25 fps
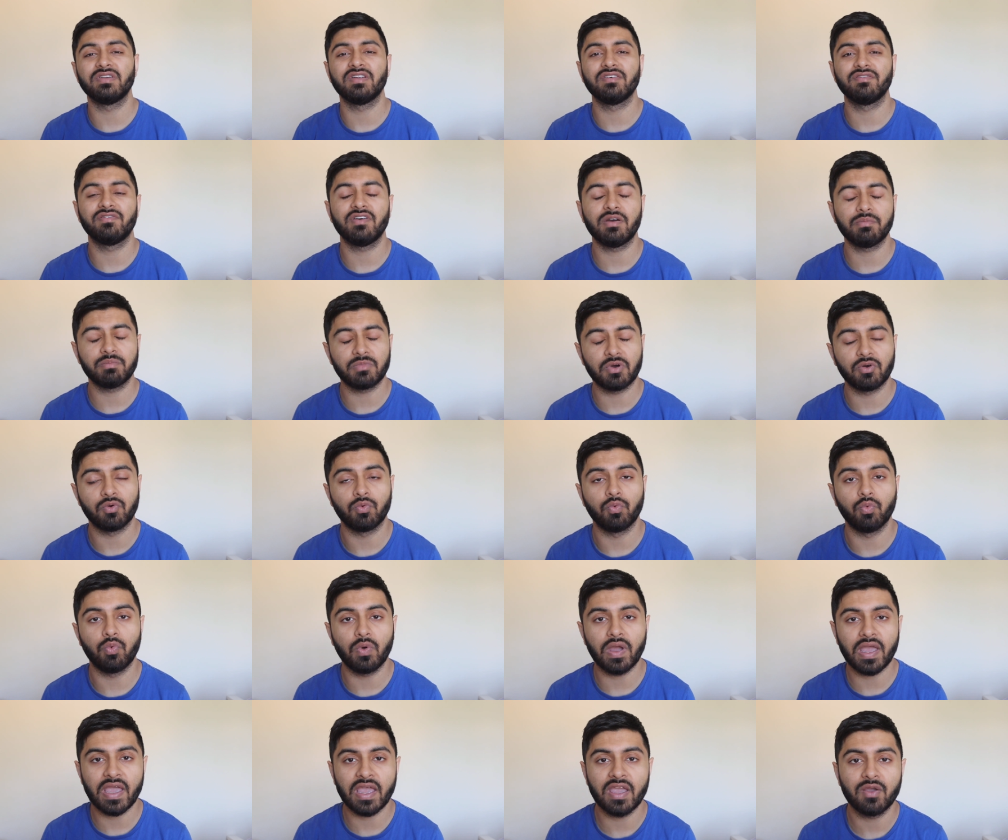November,
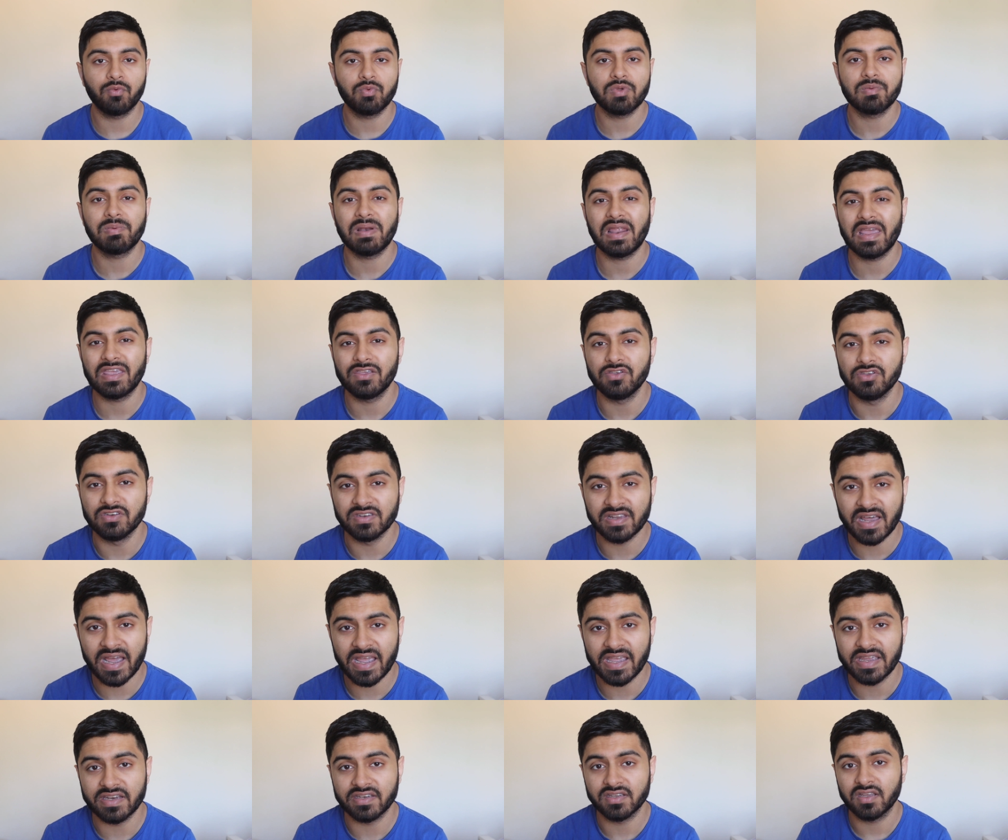where we play
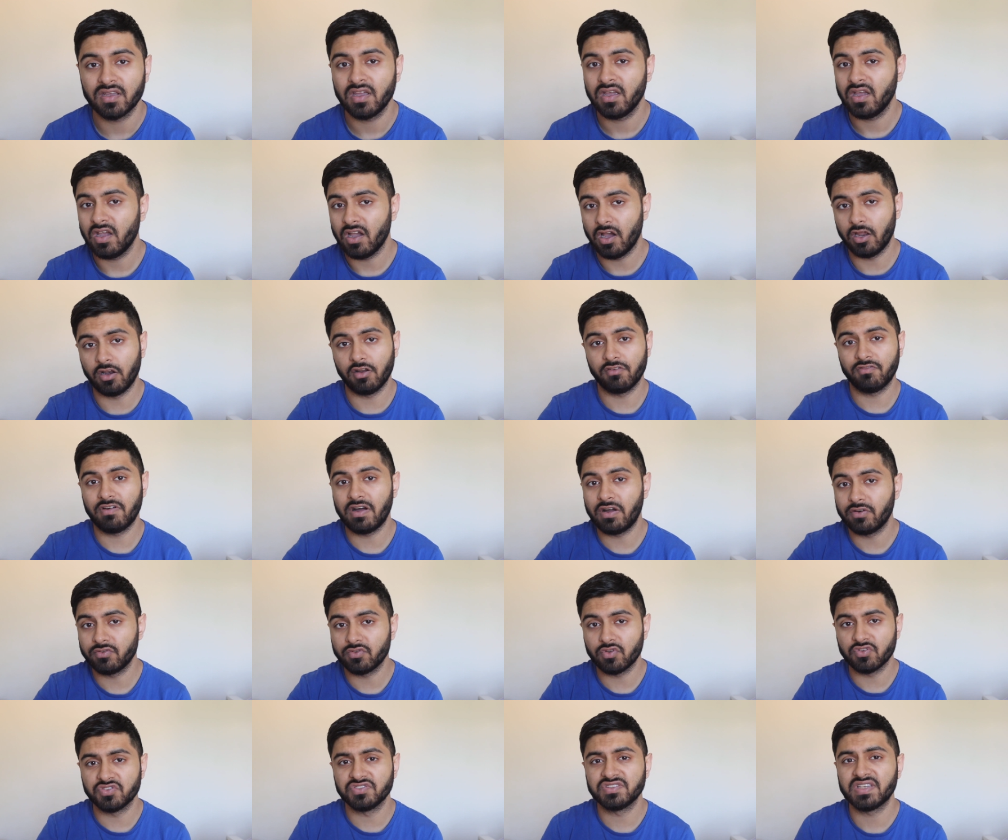United and
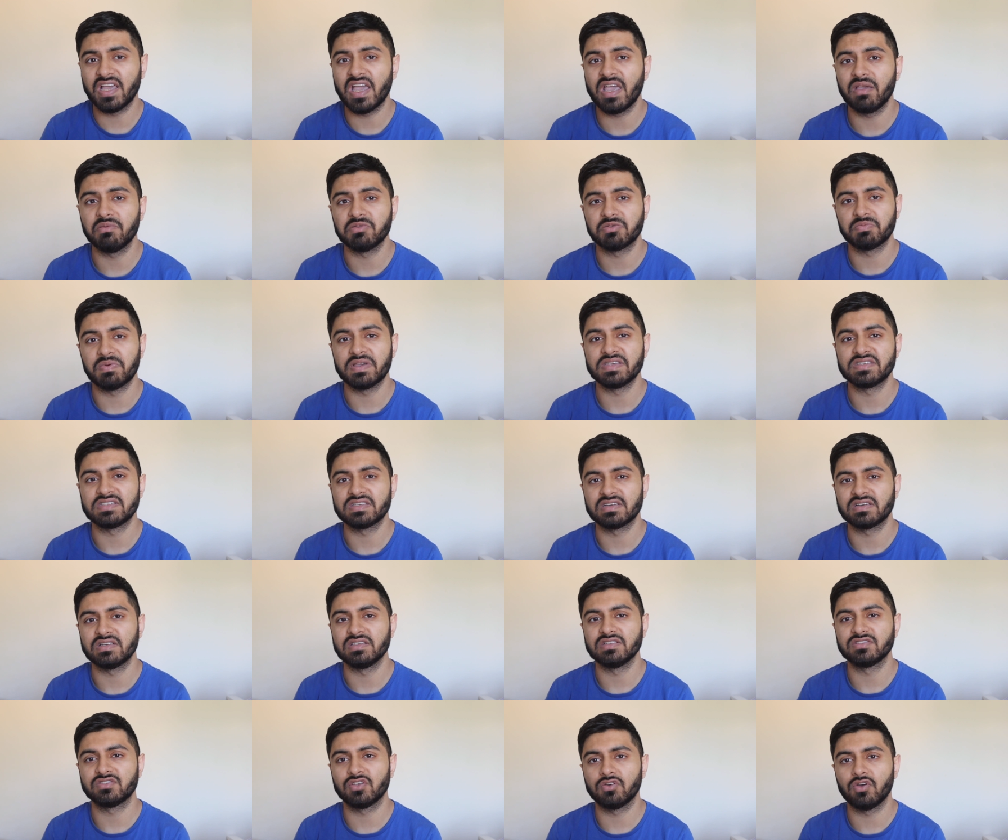around those games,
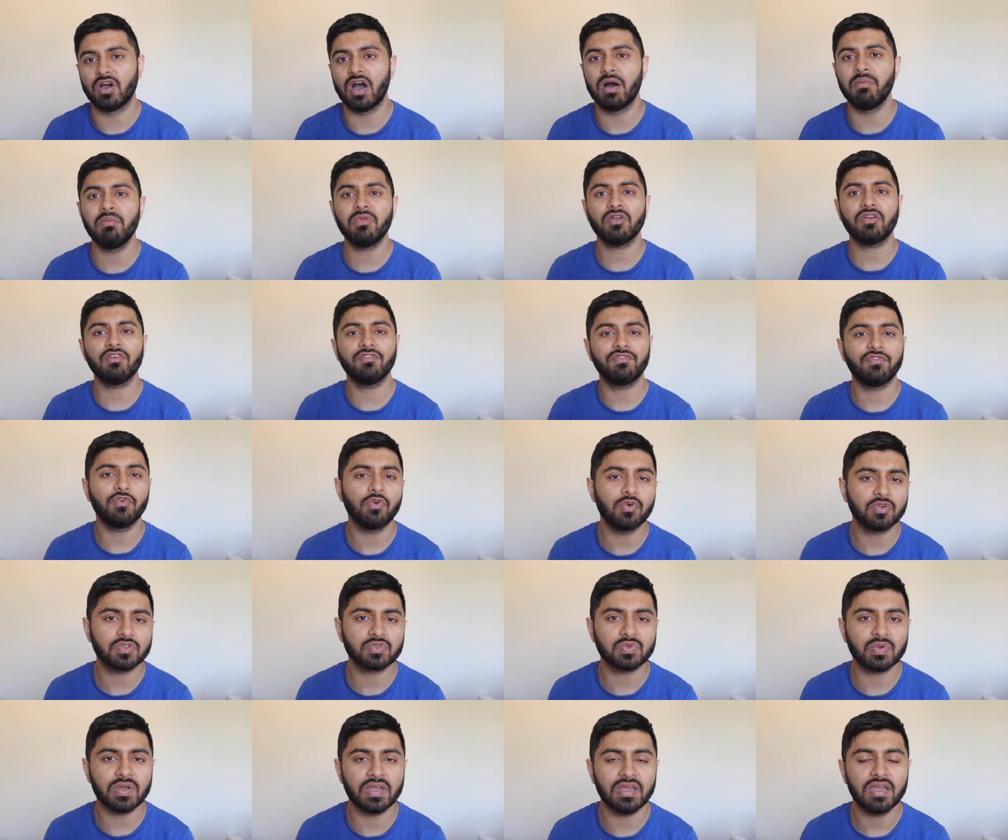basically. So I'm looking
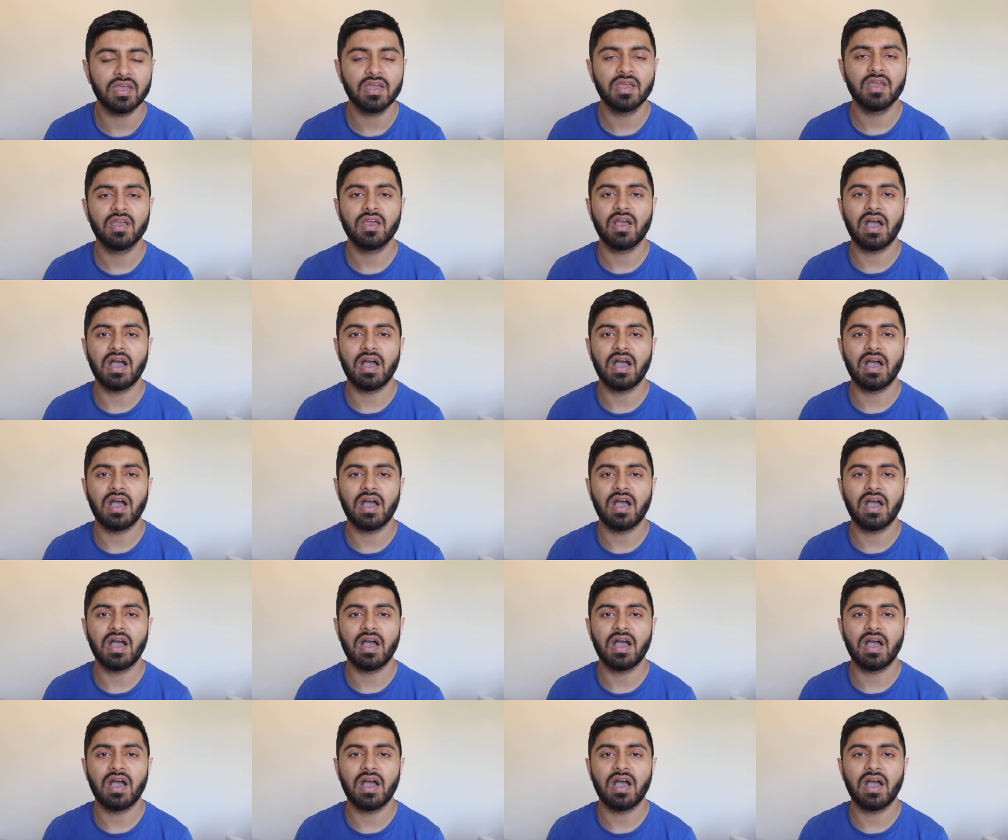forward to it.